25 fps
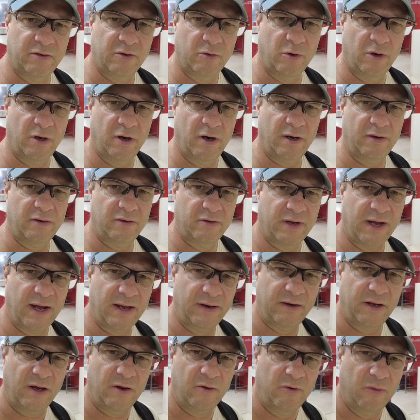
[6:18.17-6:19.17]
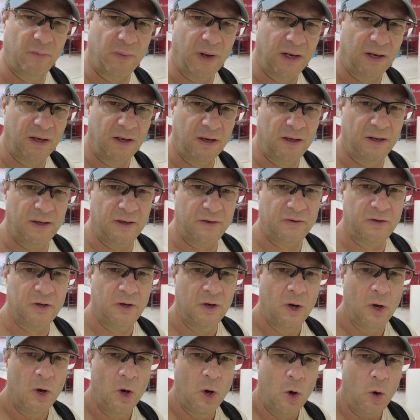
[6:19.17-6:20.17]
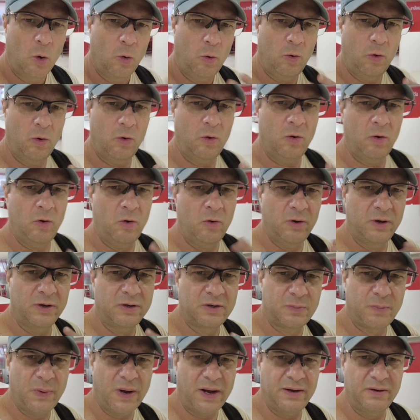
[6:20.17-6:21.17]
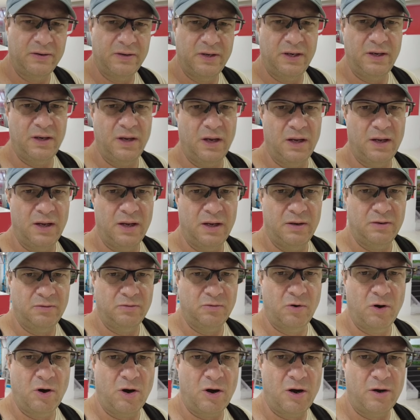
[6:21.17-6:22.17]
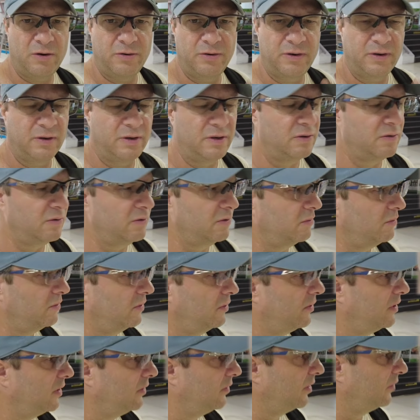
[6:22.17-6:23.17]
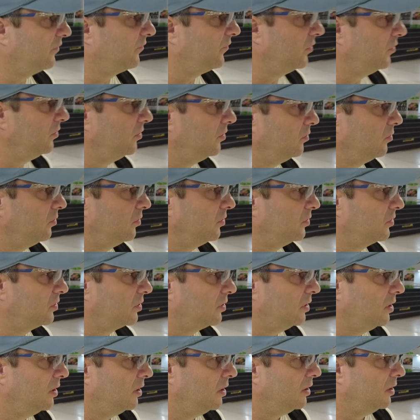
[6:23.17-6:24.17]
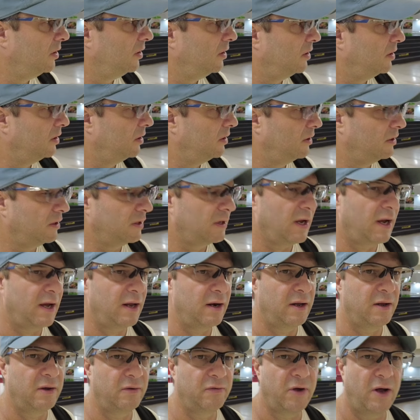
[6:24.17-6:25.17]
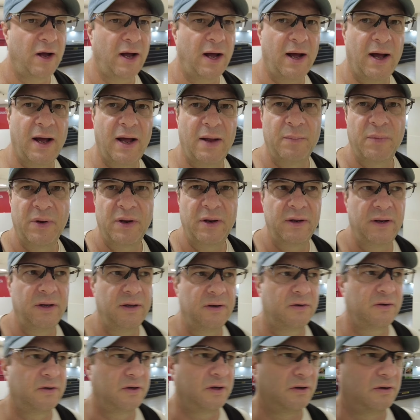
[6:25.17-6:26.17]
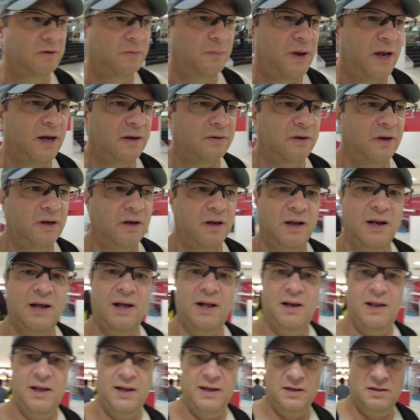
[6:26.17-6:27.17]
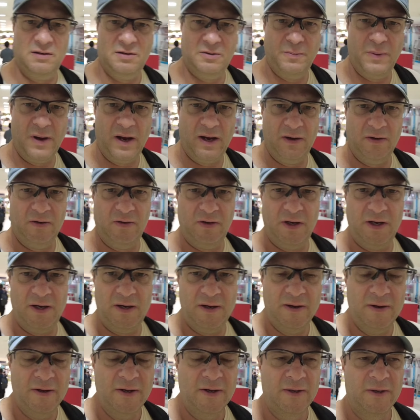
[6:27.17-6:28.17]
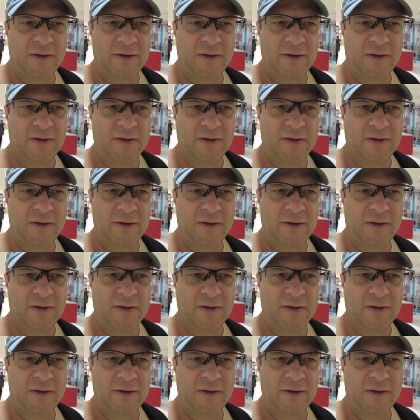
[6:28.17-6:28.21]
IT Square. I just got done with my lunch. Woo, it's spicy. Ron, the food was kind of hot, but it's expected, and I like spicy.